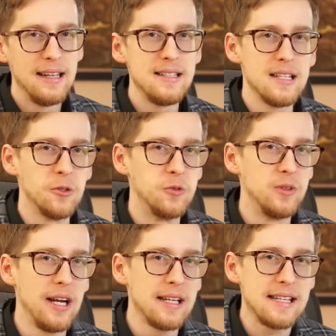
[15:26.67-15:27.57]
It's a
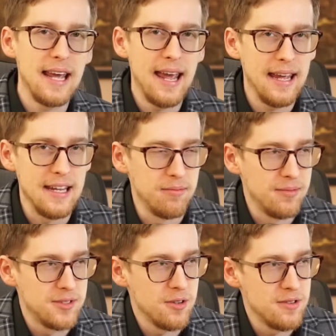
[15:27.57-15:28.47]
rigged game,
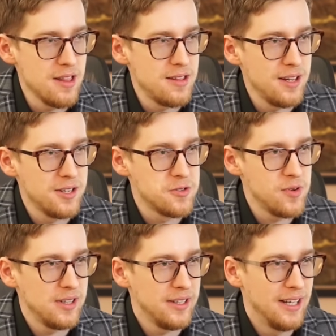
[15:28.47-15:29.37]
so nothing is
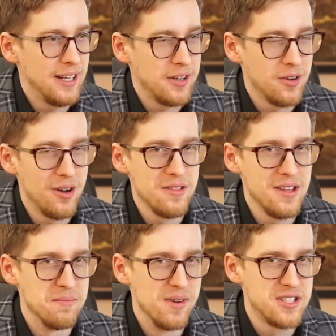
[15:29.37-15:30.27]
really getting all
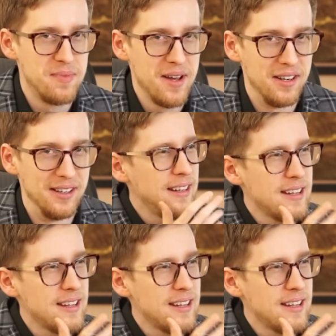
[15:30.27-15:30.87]
that much better.